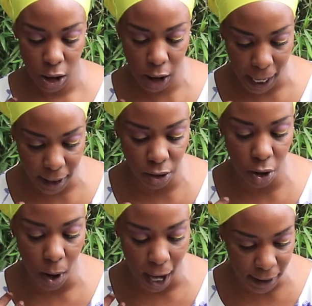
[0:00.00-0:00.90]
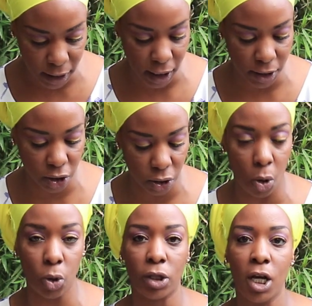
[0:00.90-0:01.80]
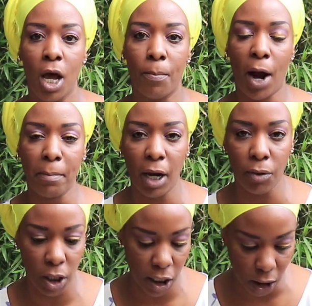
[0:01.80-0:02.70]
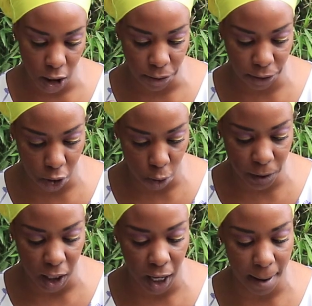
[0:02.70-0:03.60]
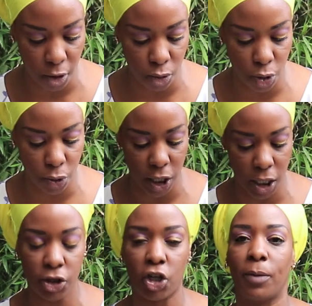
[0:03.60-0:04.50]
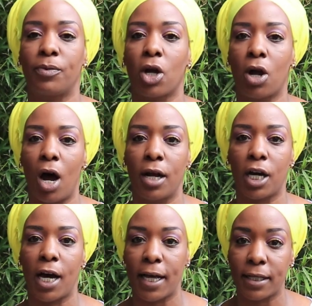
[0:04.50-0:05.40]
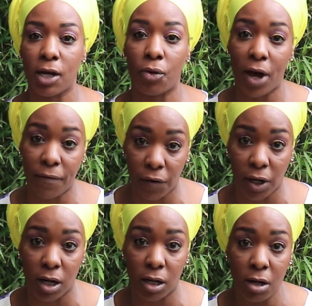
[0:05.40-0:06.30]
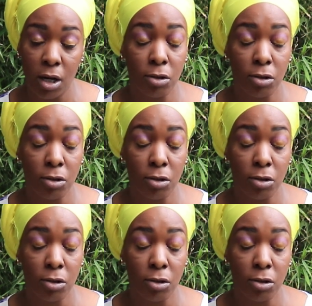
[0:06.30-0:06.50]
techno handsets sold primarily in Ethiopia, Cameroon, Egypt, Ghana, and South Africa.